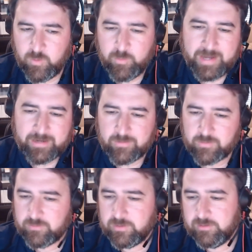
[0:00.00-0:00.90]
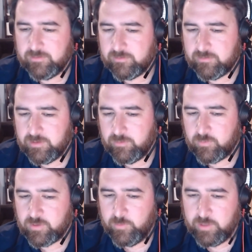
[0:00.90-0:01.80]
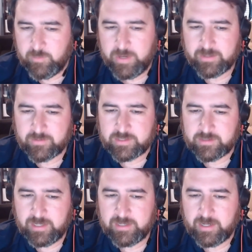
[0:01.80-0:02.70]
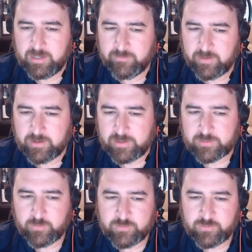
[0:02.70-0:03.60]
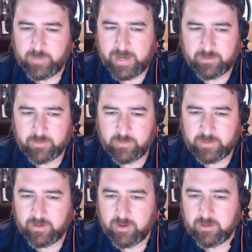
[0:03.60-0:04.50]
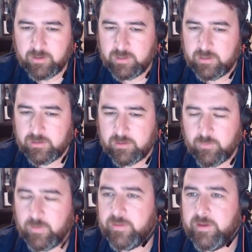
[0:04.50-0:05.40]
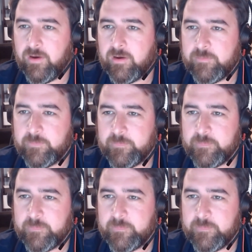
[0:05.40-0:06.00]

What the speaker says: We're bankers and community bankers that take care of our customers no matter who they are or what they are.